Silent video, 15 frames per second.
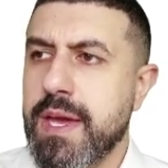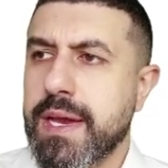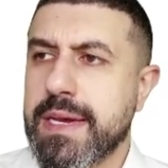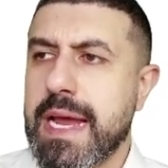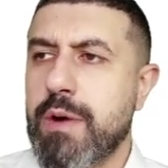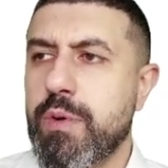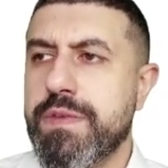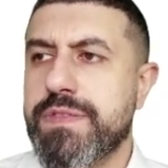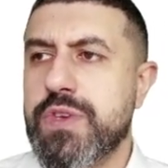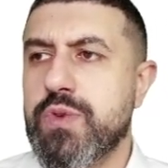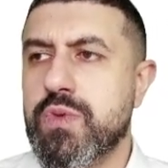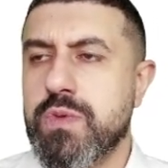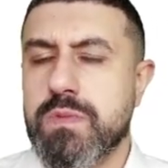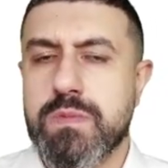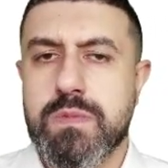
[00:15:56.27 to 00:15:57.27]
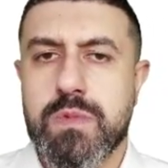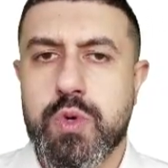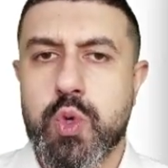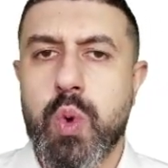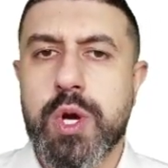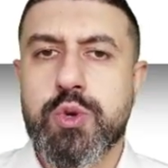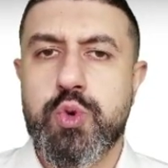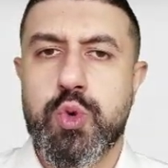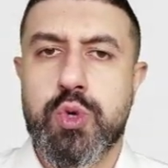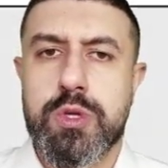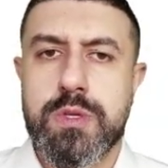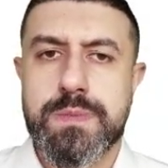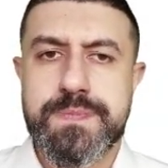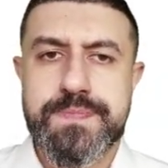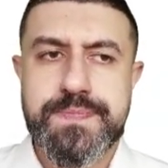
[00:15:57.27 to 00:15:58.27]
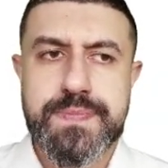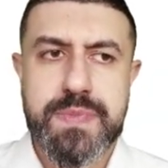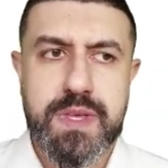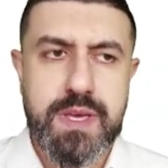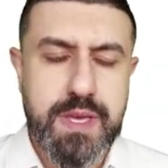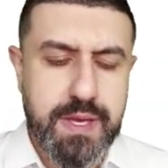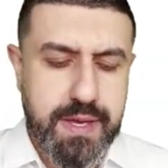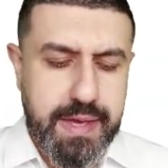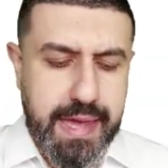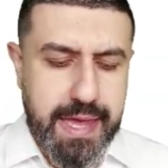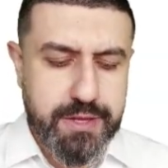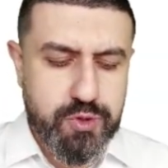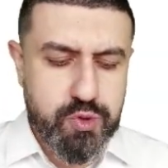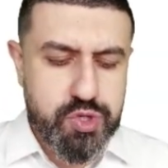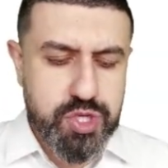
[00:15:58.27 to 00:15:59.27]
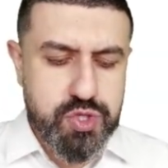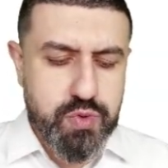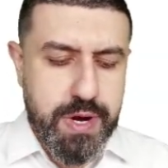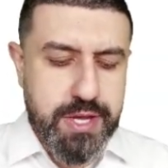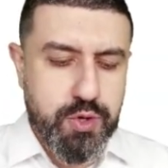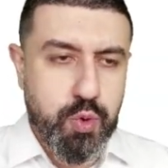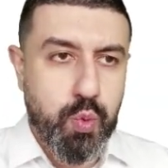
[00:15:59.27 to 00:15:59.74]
Now, if you go on Google and you just write,